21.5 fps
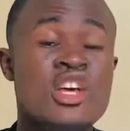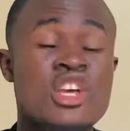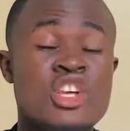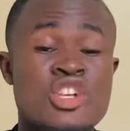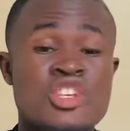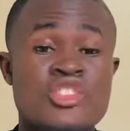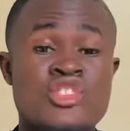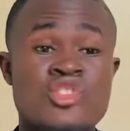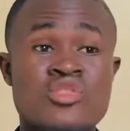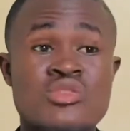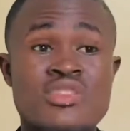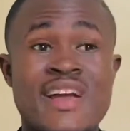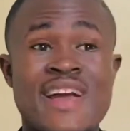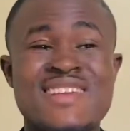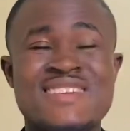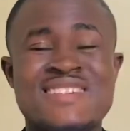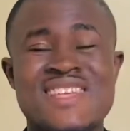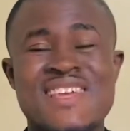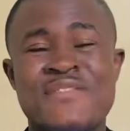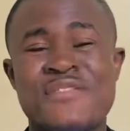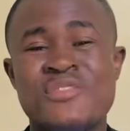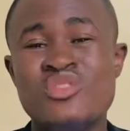So guys,
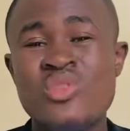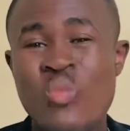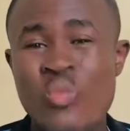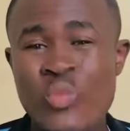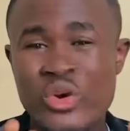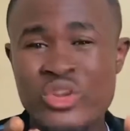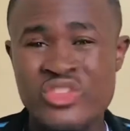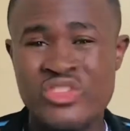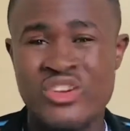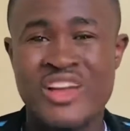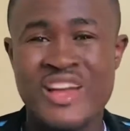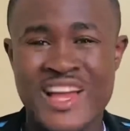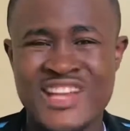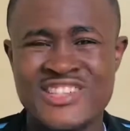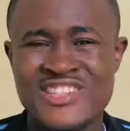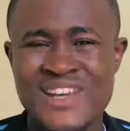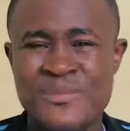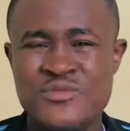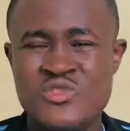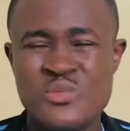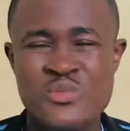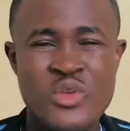if you don't want your Cash App
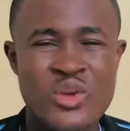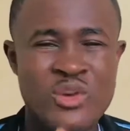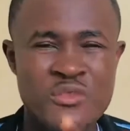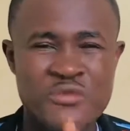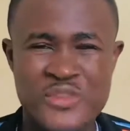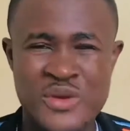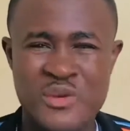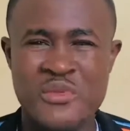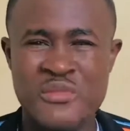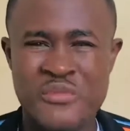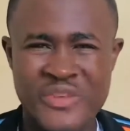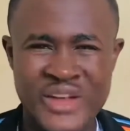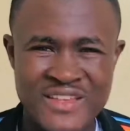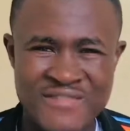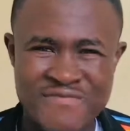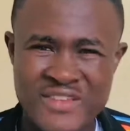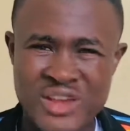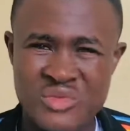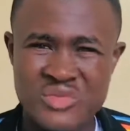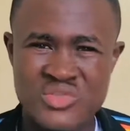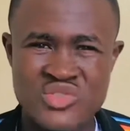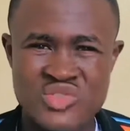to be unverified
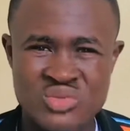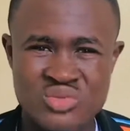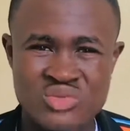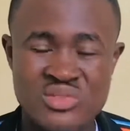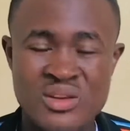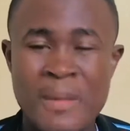very soon,